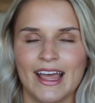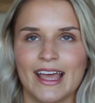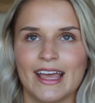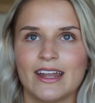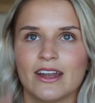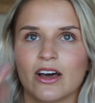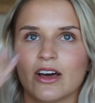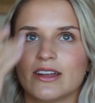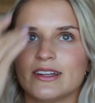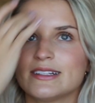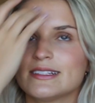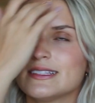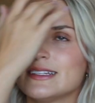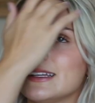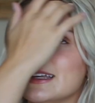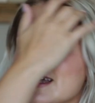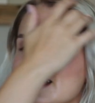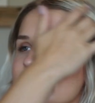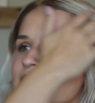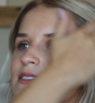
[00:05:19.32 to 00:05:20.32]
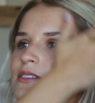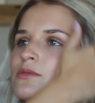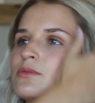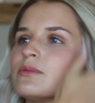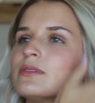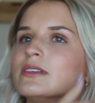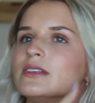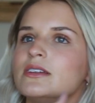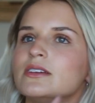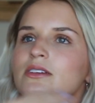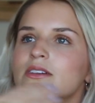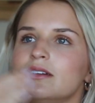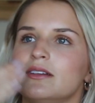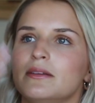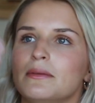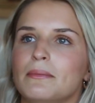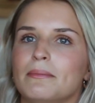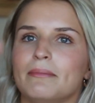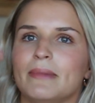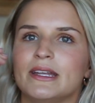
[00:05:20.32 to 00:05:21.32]
and honestly, it's a really
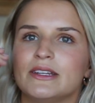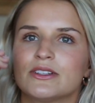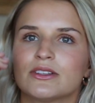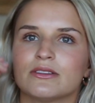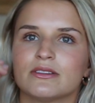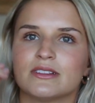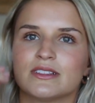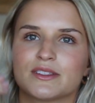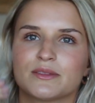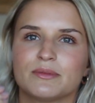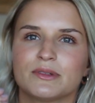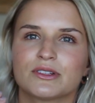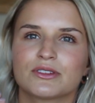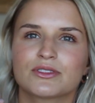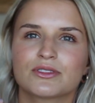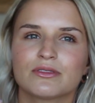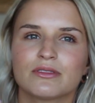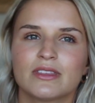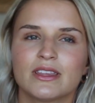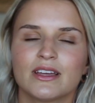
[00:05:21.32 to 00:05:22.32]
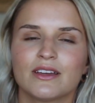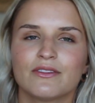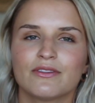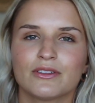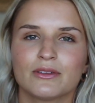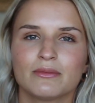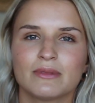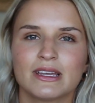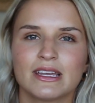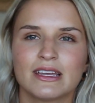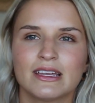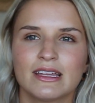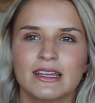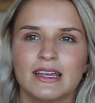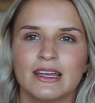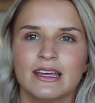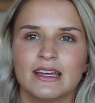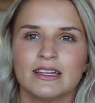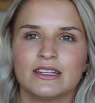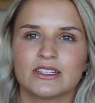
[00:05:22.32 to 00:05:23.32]
good mental and spiritual thing for me
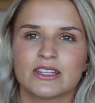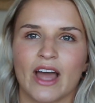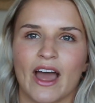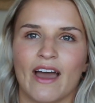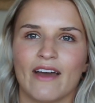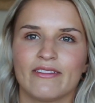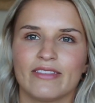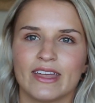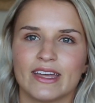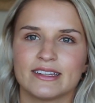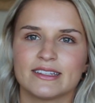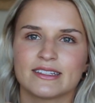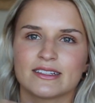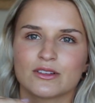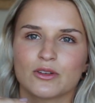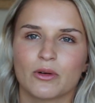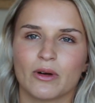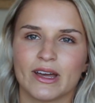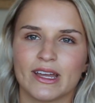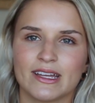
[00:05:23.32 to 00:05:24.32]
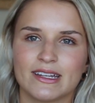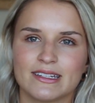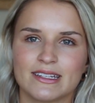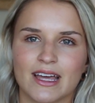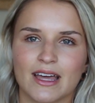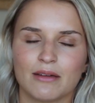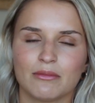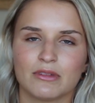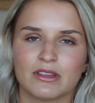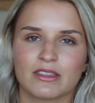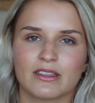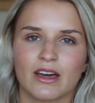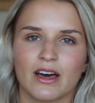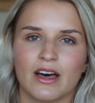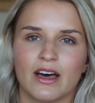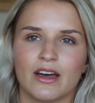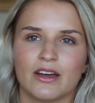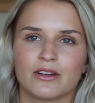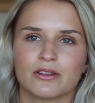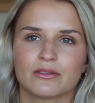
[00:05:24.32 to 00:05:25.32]
to have that quiet time with
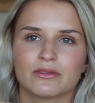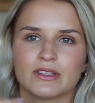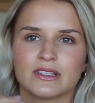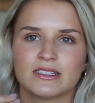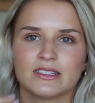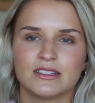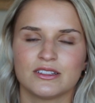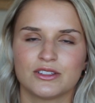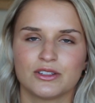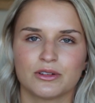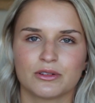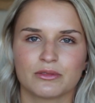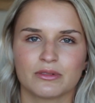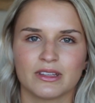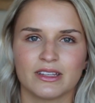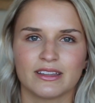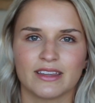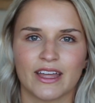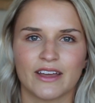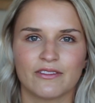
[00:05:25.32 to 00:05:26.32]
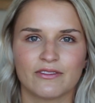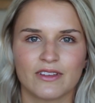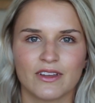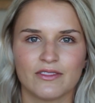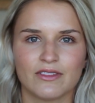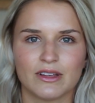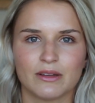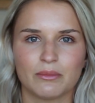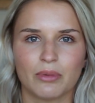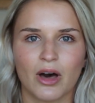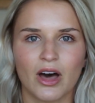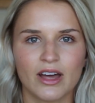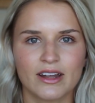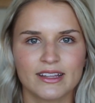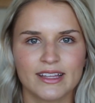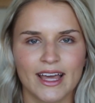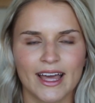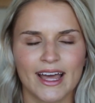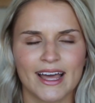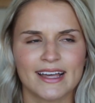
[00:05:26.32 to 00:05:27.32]
God or listen to a really life-giving
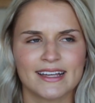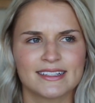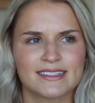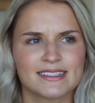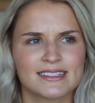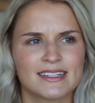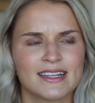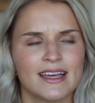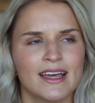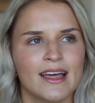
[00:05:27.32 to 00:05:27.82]
podcast,